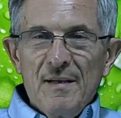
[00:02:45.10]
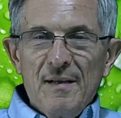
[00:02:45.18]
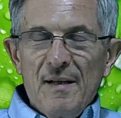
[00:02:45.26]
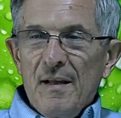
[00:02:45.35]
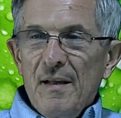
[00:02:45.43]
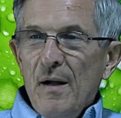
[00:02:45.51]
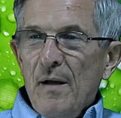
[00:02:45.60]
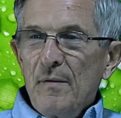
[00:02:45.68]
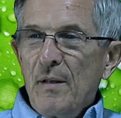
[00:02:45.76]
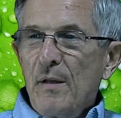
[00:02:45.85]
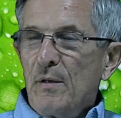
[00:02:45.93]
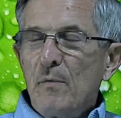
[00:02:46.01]
other maybe.
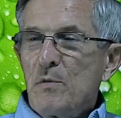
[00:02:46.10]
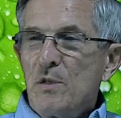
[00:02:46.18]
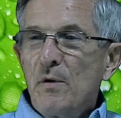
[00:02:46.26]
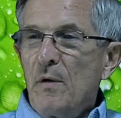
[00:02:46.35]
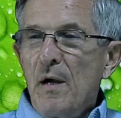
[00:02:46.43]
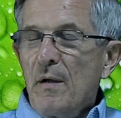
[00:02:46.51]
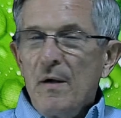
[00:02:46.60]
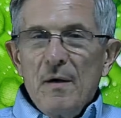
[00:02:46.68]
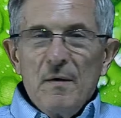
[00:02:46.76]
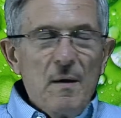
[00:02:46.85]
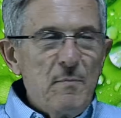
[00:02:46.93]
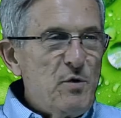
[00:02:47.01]
There was no.
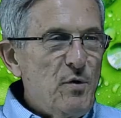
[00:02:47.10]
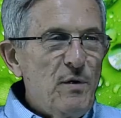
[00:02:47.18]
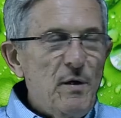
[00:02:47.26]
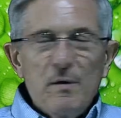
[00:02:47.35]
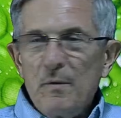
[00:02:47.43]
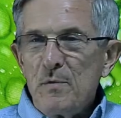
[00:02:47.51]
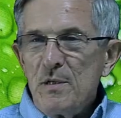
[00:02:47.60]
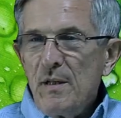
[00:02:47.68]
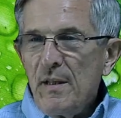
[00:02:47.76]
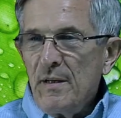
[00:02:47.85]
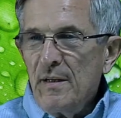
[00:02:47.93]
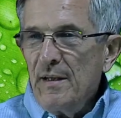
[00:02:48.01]
I'm sure there was
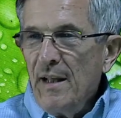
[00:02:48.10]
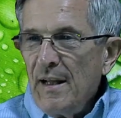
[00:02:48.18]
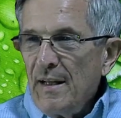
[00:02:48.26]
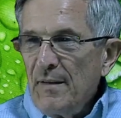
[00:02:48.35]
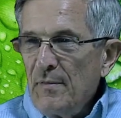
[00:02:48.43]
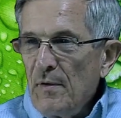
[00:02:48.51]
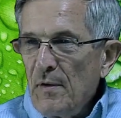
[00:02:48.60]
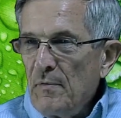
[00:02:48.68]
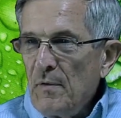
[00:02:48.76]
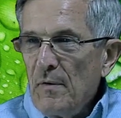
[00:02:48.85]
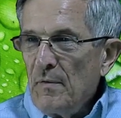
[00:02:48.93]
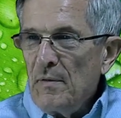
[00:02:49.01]
nothing negative
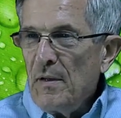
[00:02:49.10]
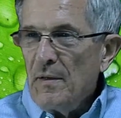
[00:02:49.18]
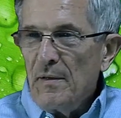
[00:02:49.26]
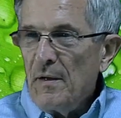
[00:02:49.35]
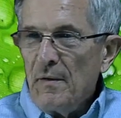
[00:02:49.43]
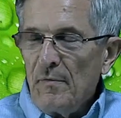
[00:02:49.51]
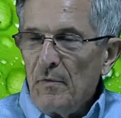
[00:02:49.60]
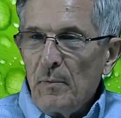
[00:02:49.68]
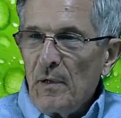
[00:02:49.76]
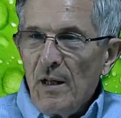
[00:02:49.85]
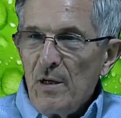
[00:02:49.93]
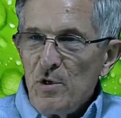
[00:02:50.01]
of the
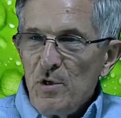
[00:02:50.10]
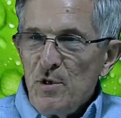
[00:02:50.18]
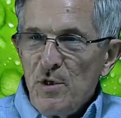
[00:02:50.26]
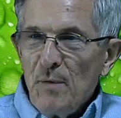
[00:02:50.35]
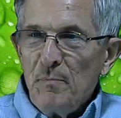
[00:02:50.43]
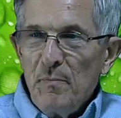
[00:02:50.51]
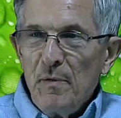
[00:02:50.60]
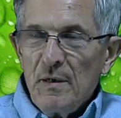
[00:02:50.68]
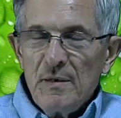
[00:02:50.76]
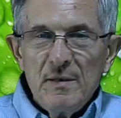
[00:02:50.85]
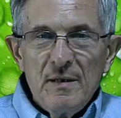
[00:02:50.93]
relationship, but